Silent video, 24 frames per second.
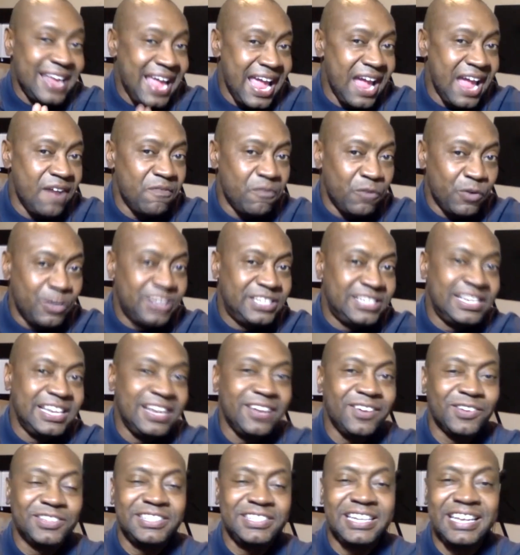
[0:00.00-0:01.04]
every
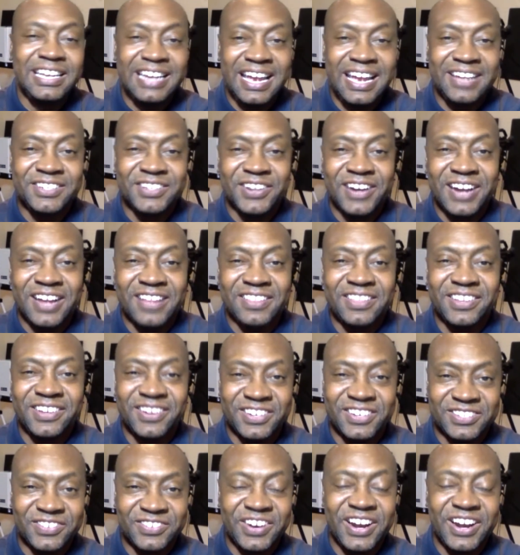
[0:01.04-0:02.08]
single teenager out there
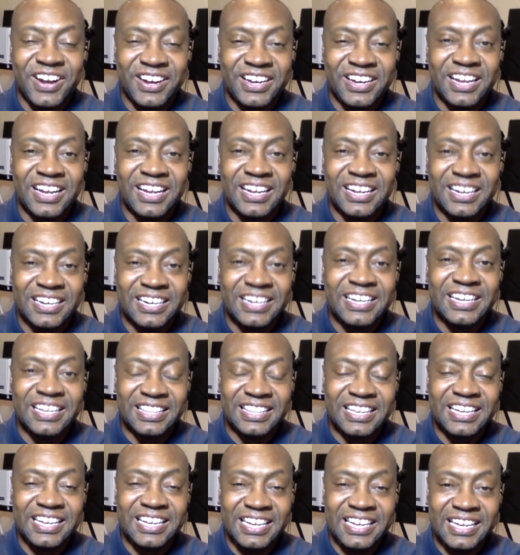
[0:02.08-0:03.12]
is wearing a hoodie in the
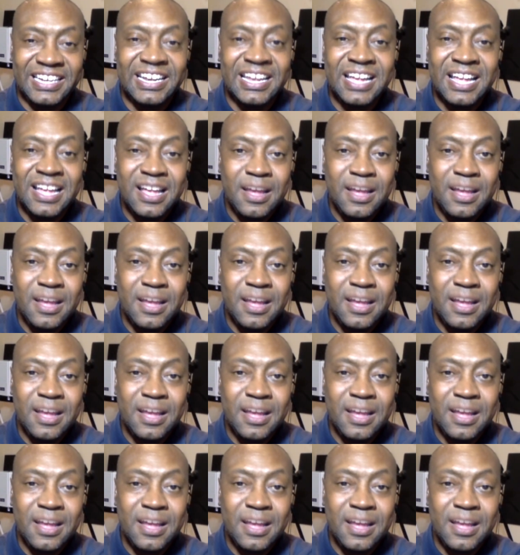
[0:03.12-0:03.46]
heat.